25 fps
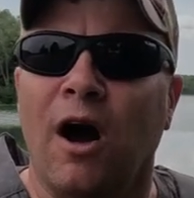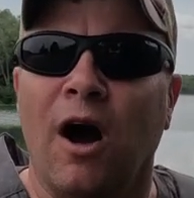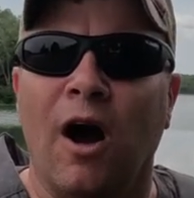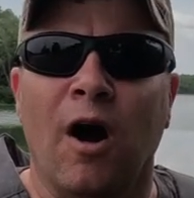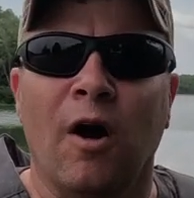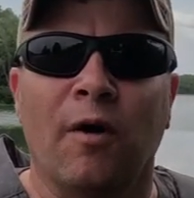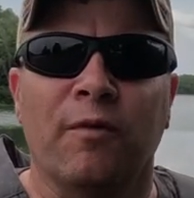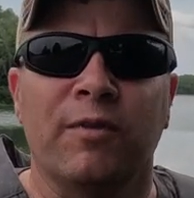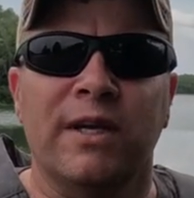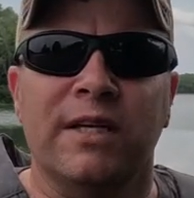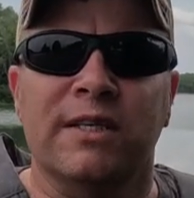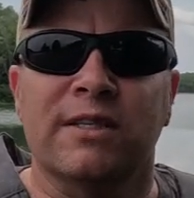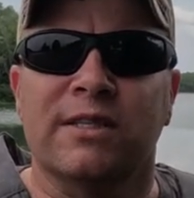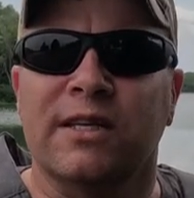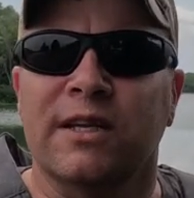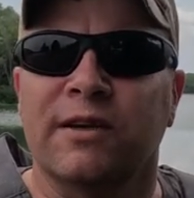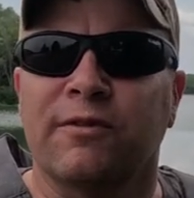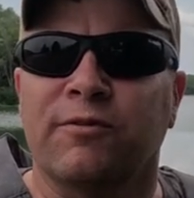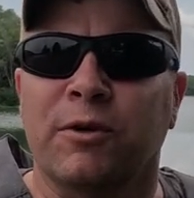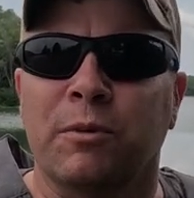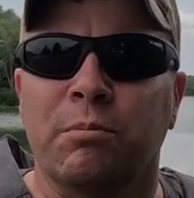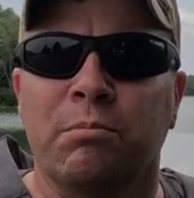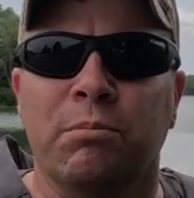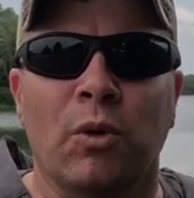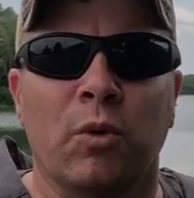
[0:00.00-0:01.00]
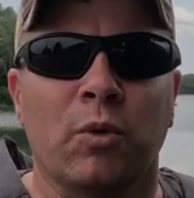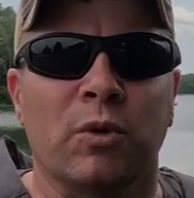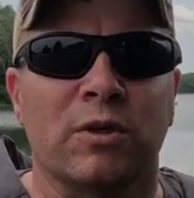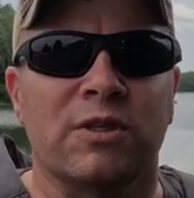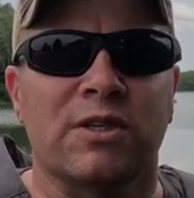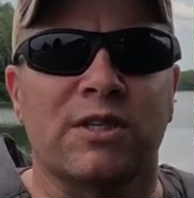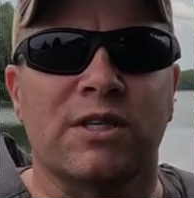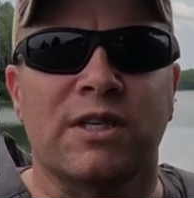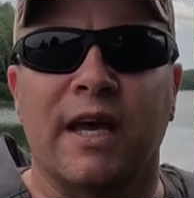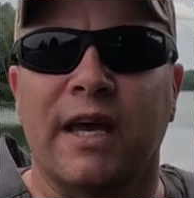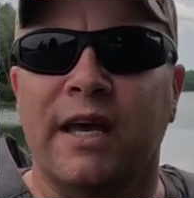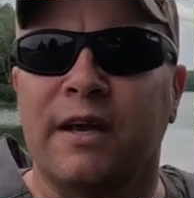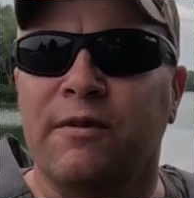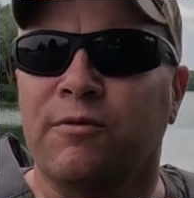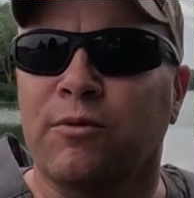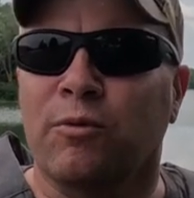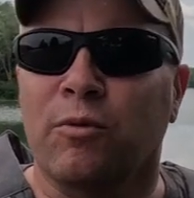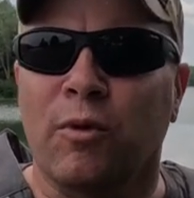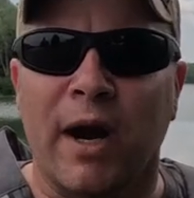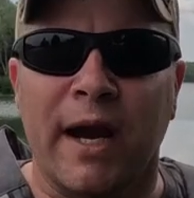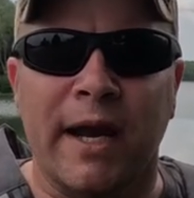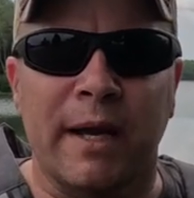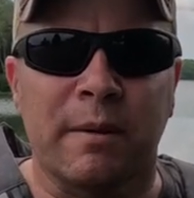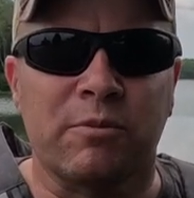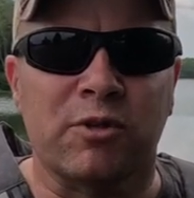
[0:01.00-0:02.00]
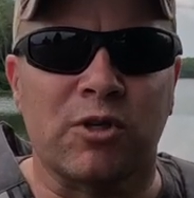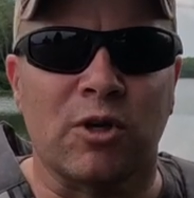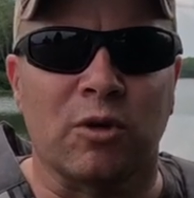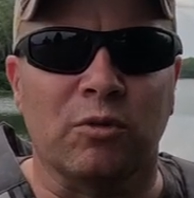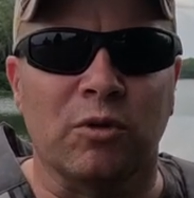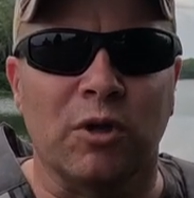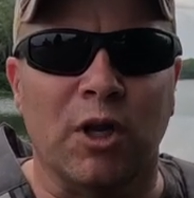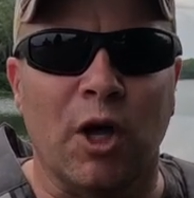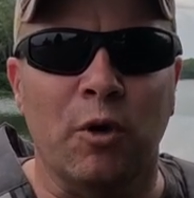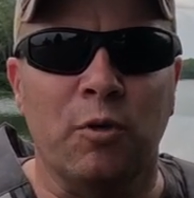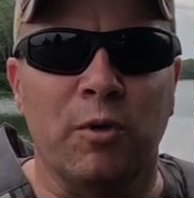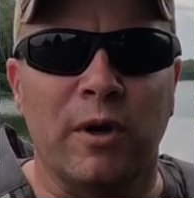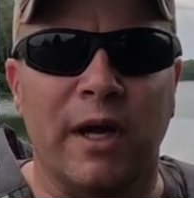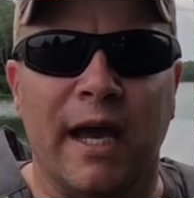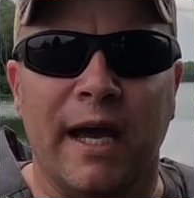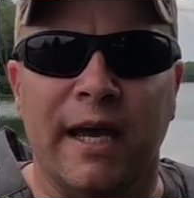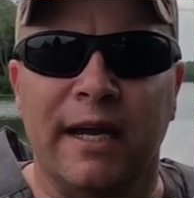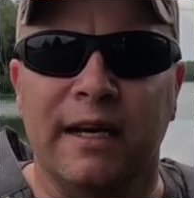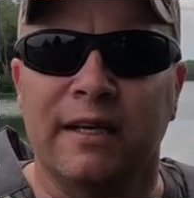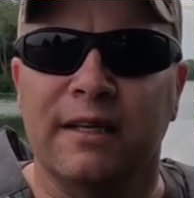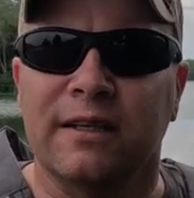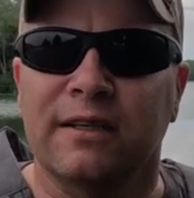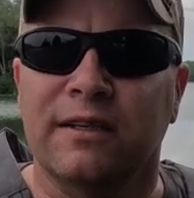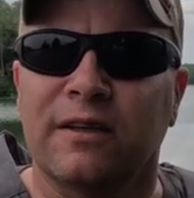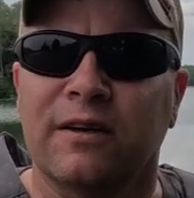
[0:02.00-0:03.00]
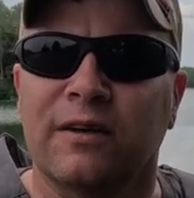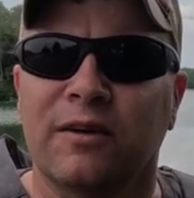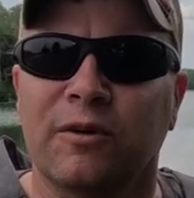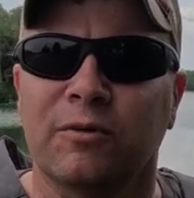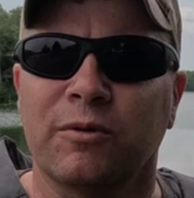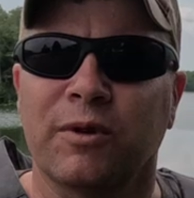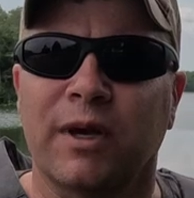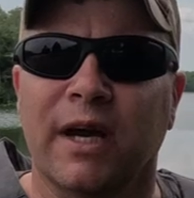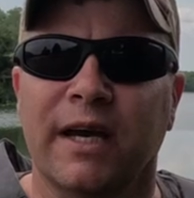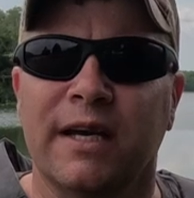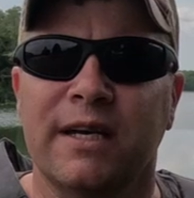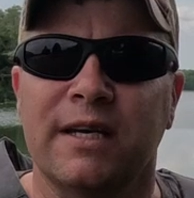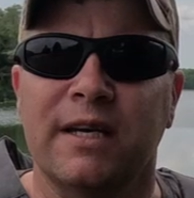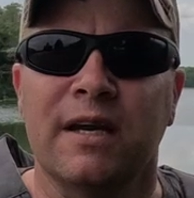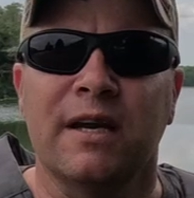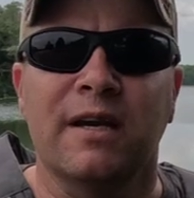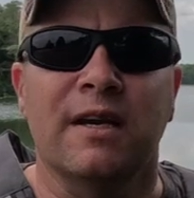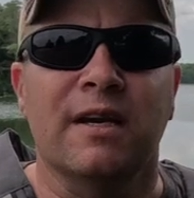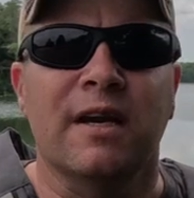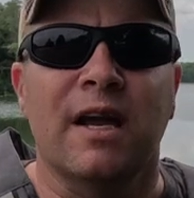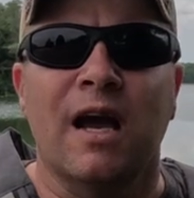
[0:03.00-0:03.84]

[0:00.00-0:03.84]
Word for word: all these different BoardSafe ramps are located, okay?